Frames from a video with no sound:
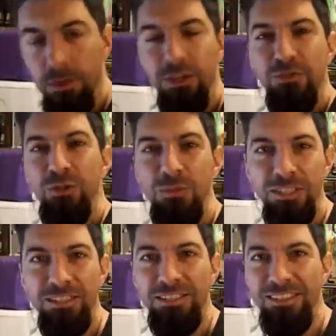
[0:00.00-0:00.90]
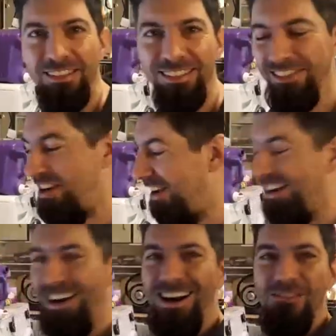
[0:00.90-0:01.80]
Are you filming it? All right.
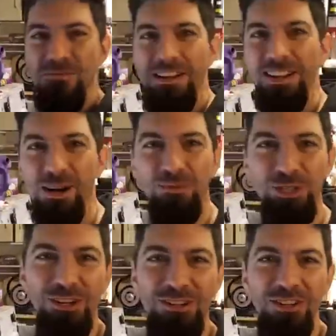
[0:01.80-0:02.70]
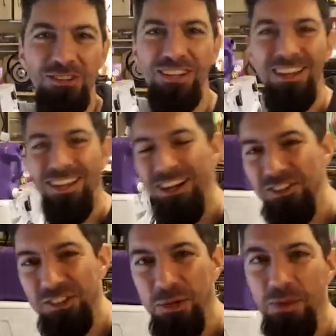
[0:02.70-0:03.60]
Hi, everybody. I'm Sean Newton. I
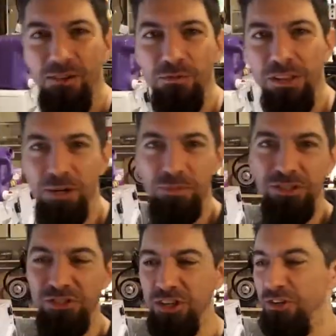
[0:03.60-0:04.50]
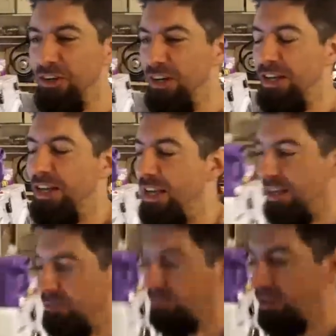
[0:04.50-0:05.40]
just got back from the Atlanta Pen Show, and